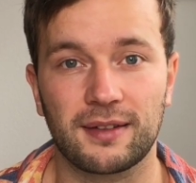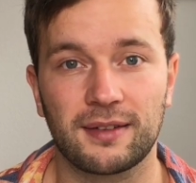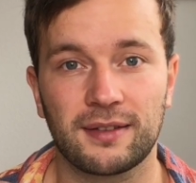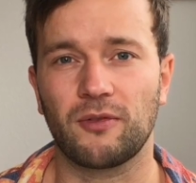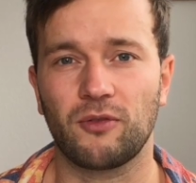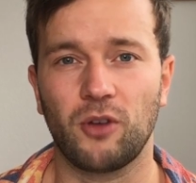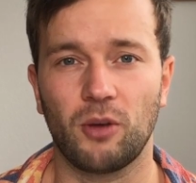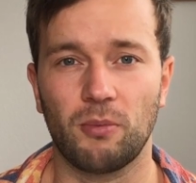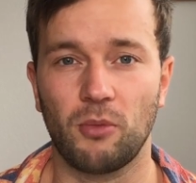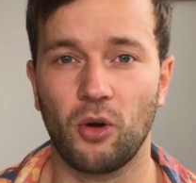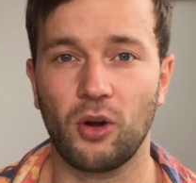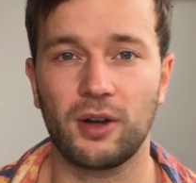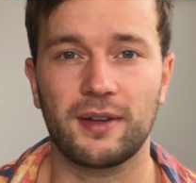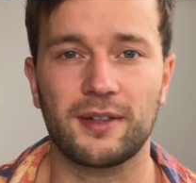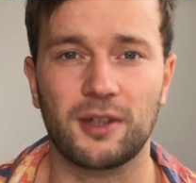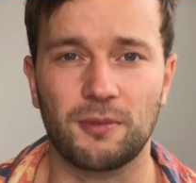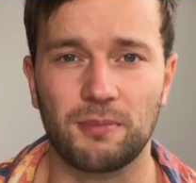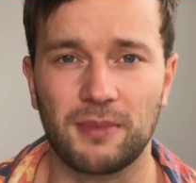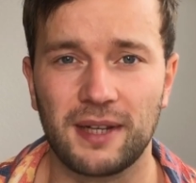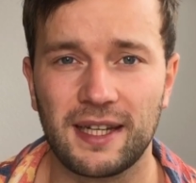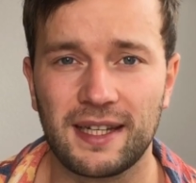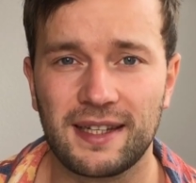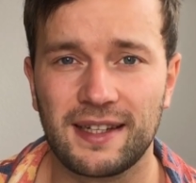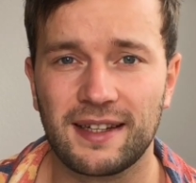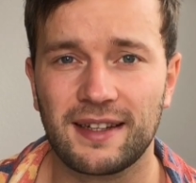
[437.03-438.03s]
For more
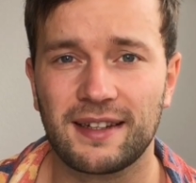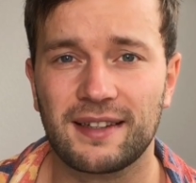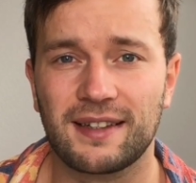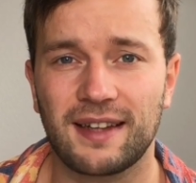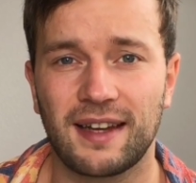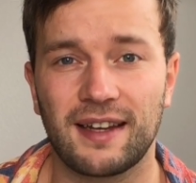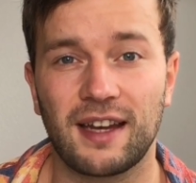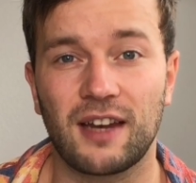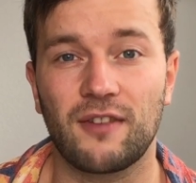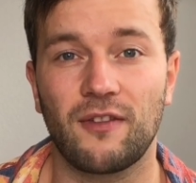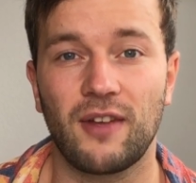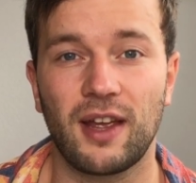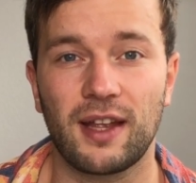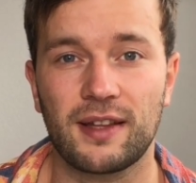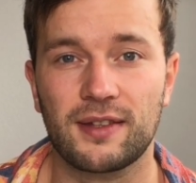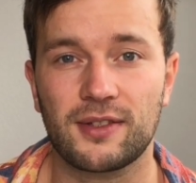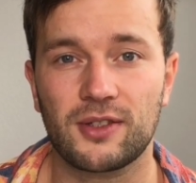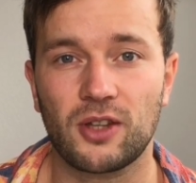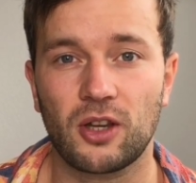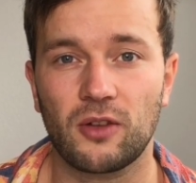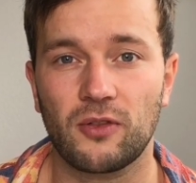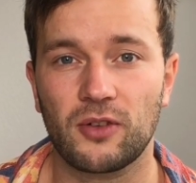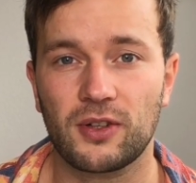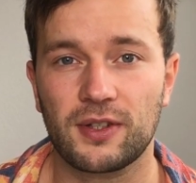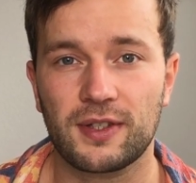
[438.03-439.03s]
intermediate and advanced
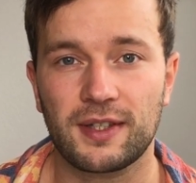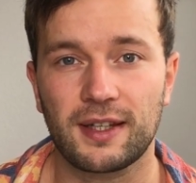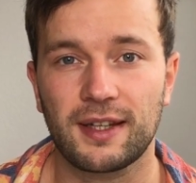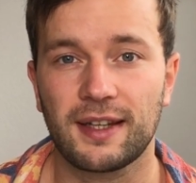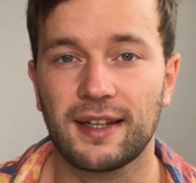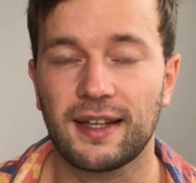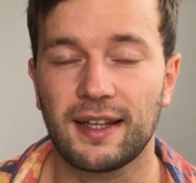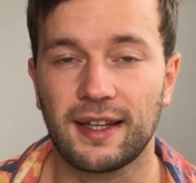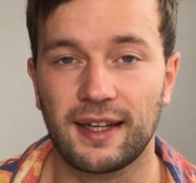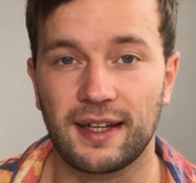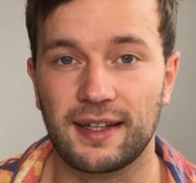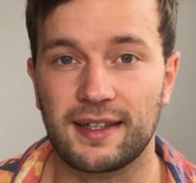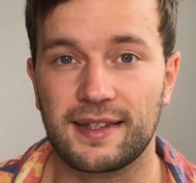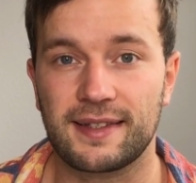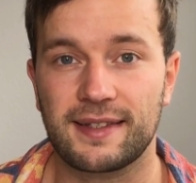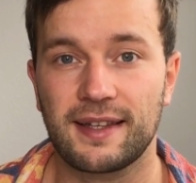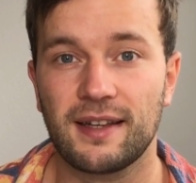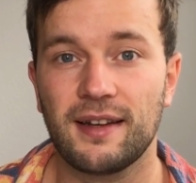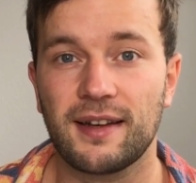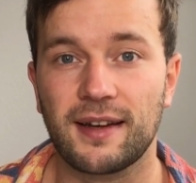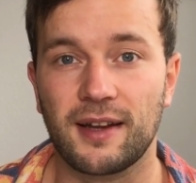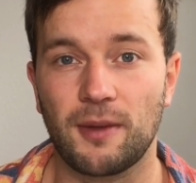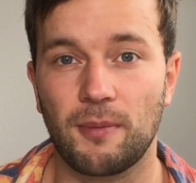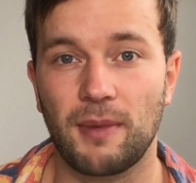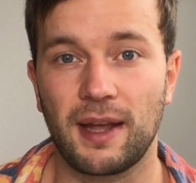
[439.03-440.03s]
surfers, it's still
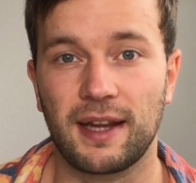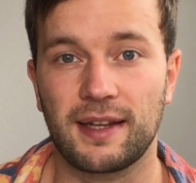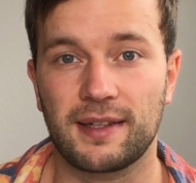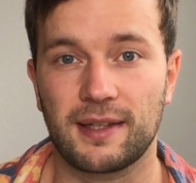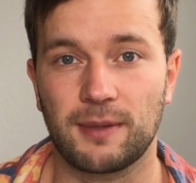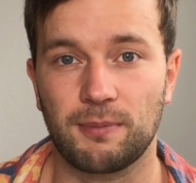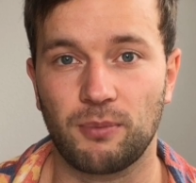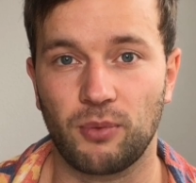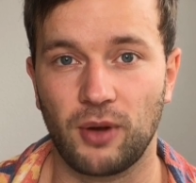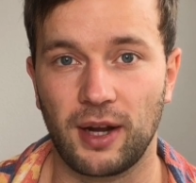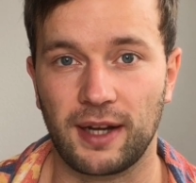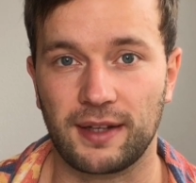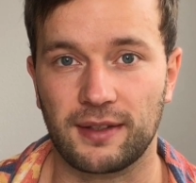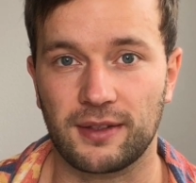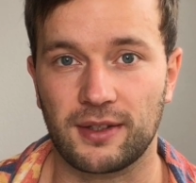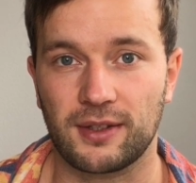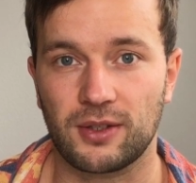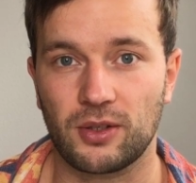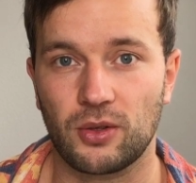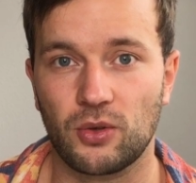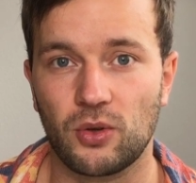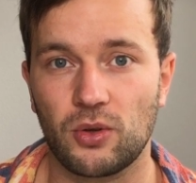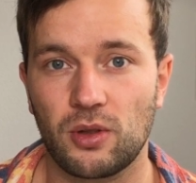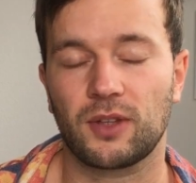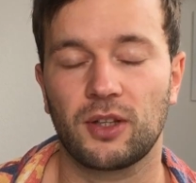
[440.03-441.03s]
an amazing practice
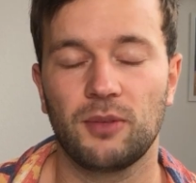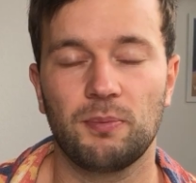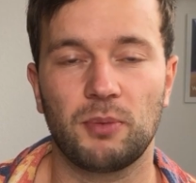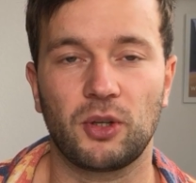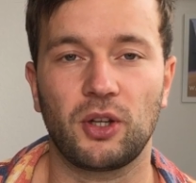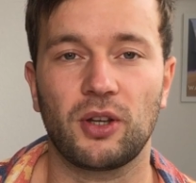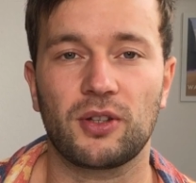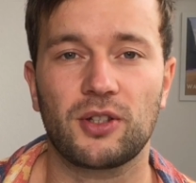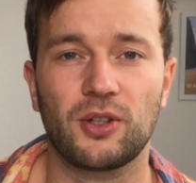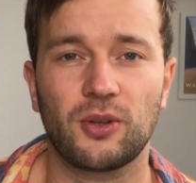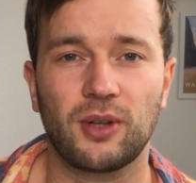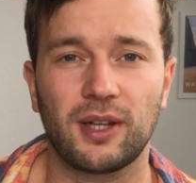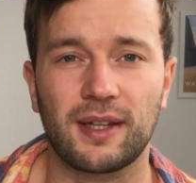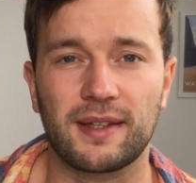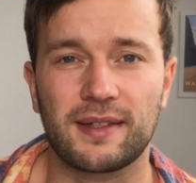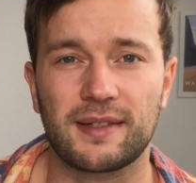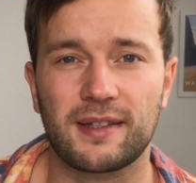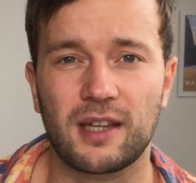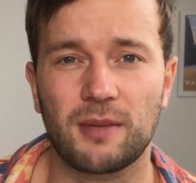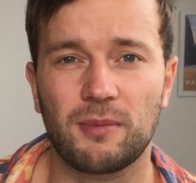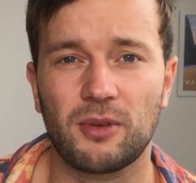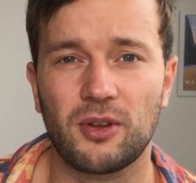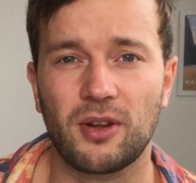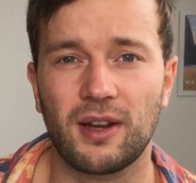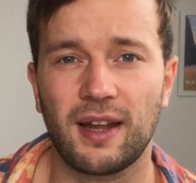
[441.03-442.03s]
tool because you can
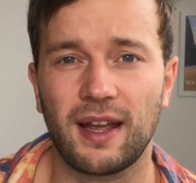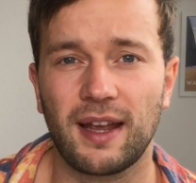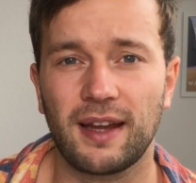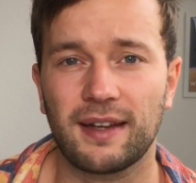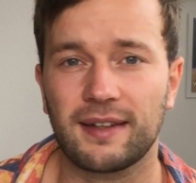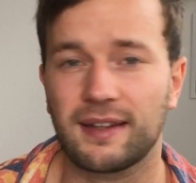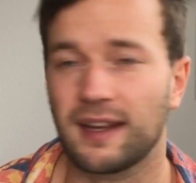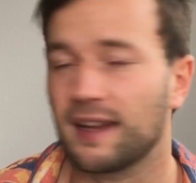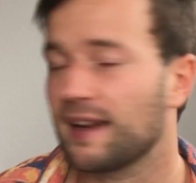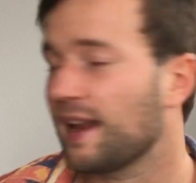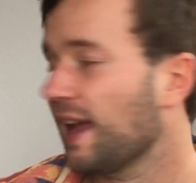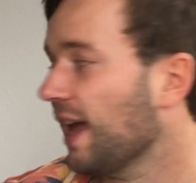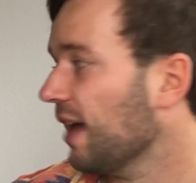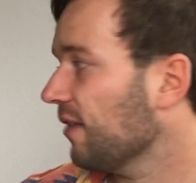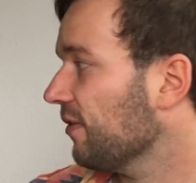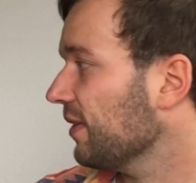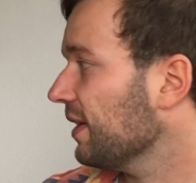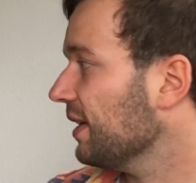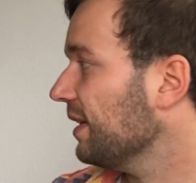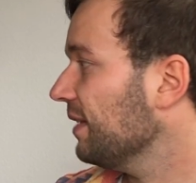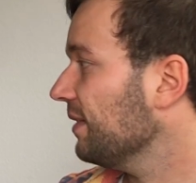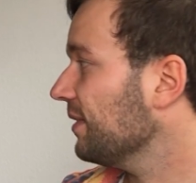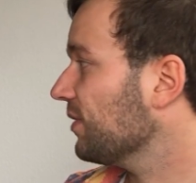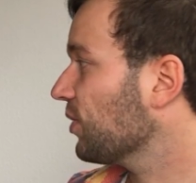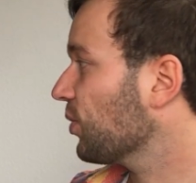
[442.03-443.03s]
simulate that
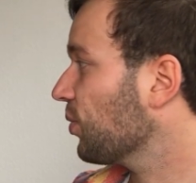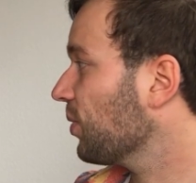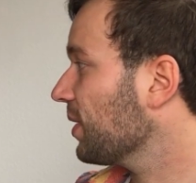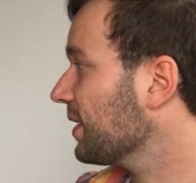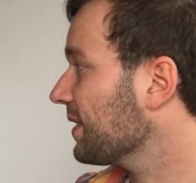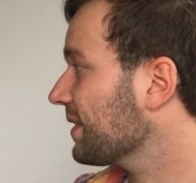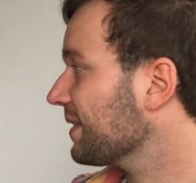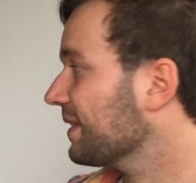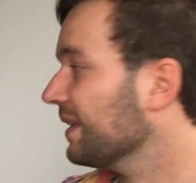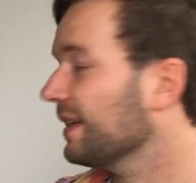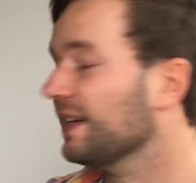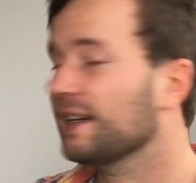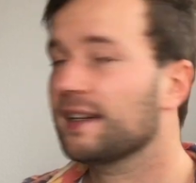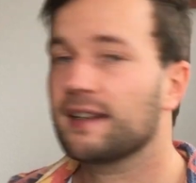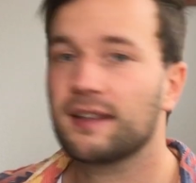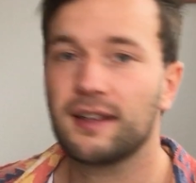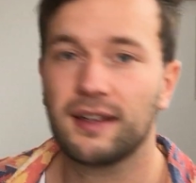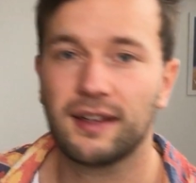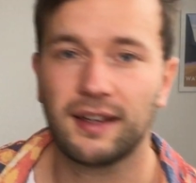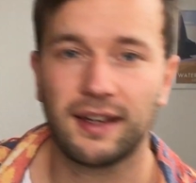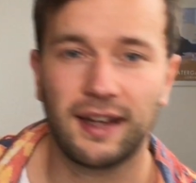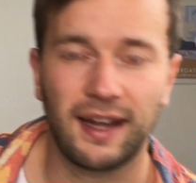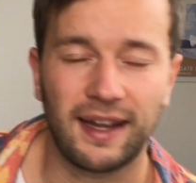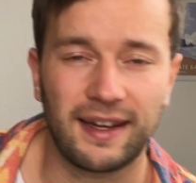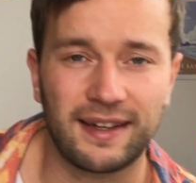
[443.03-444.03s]
heavy twisting
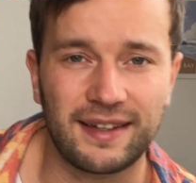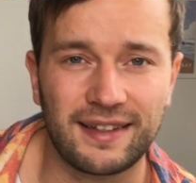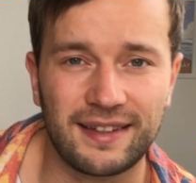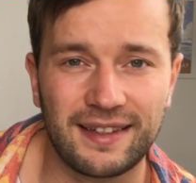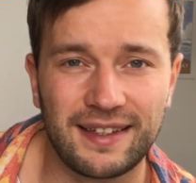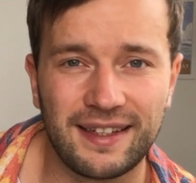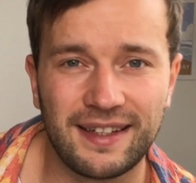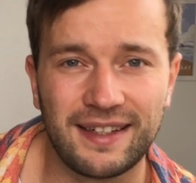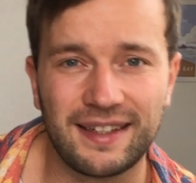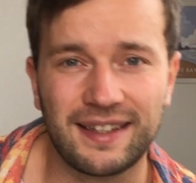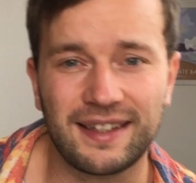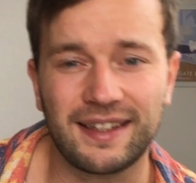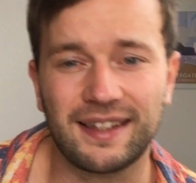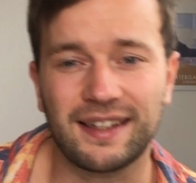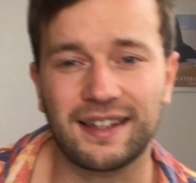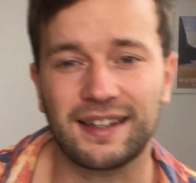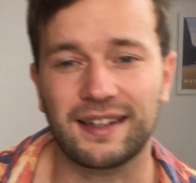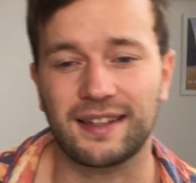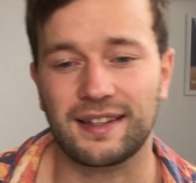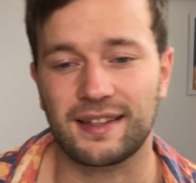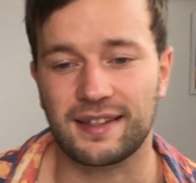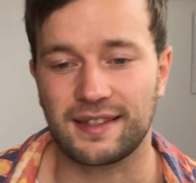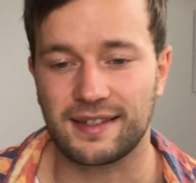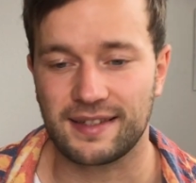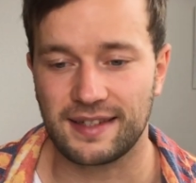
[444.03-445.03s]
and leaning
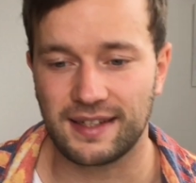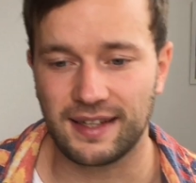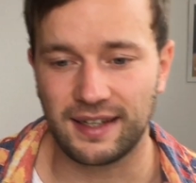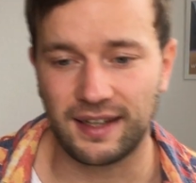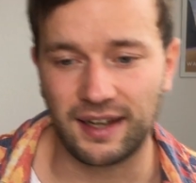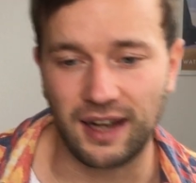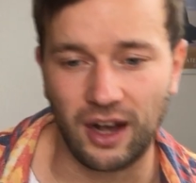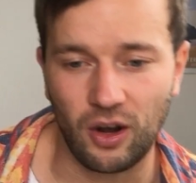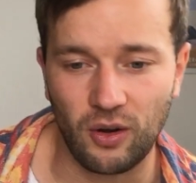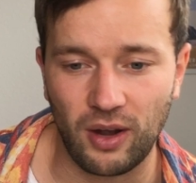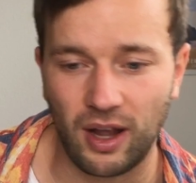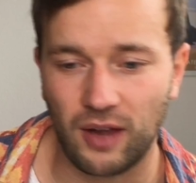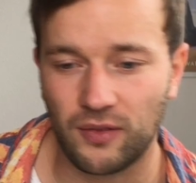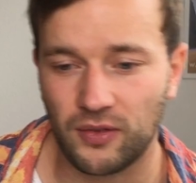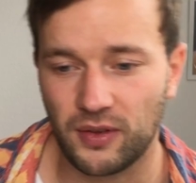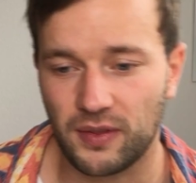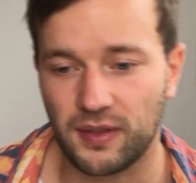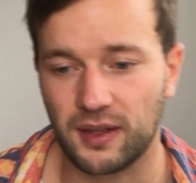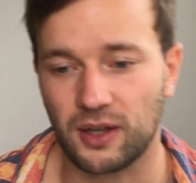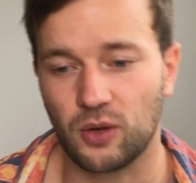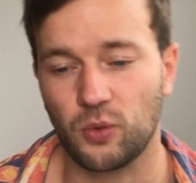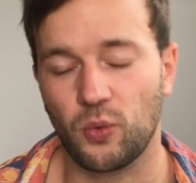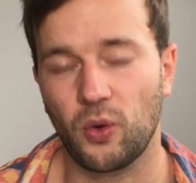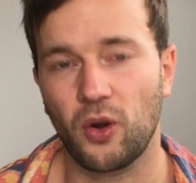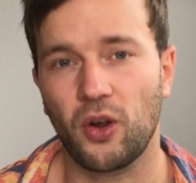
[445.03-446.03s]
and seeing how
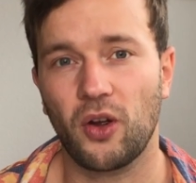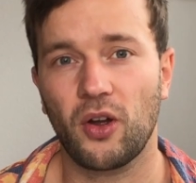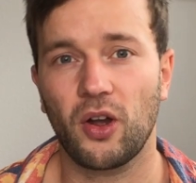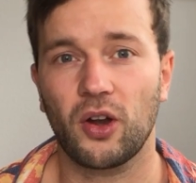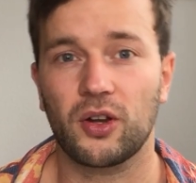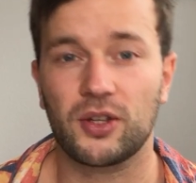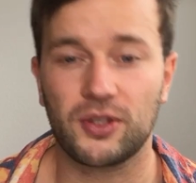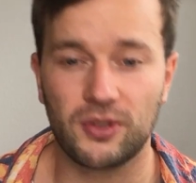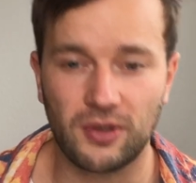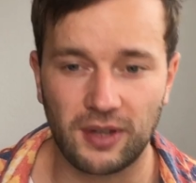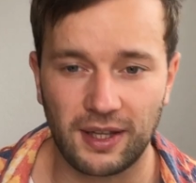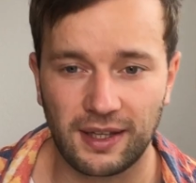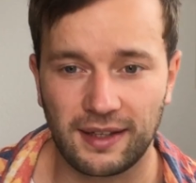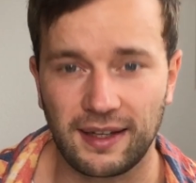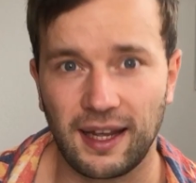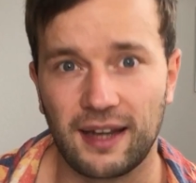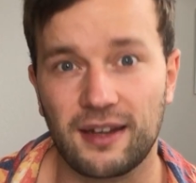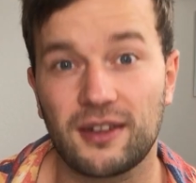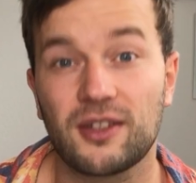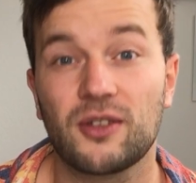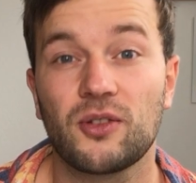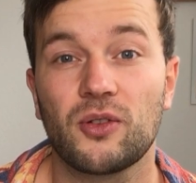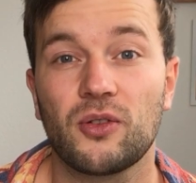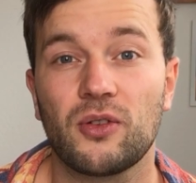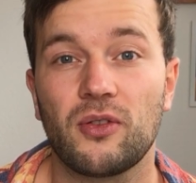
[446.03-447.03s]
everything works. You can get
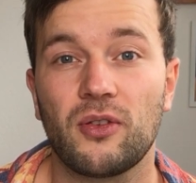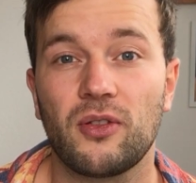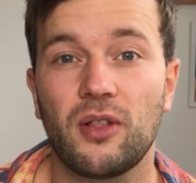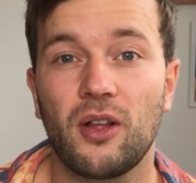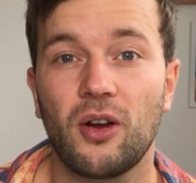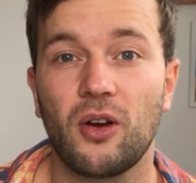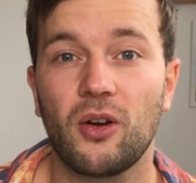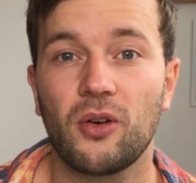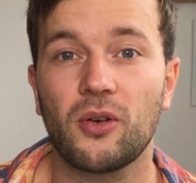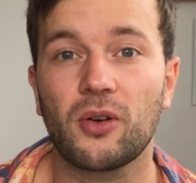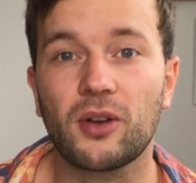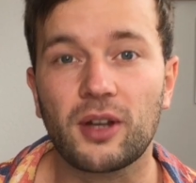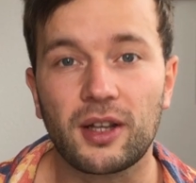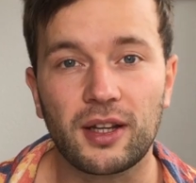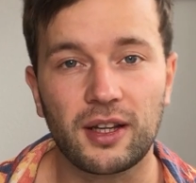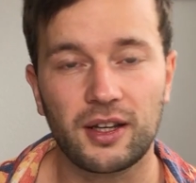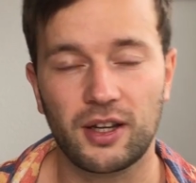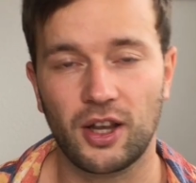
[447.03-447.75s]
into the flow.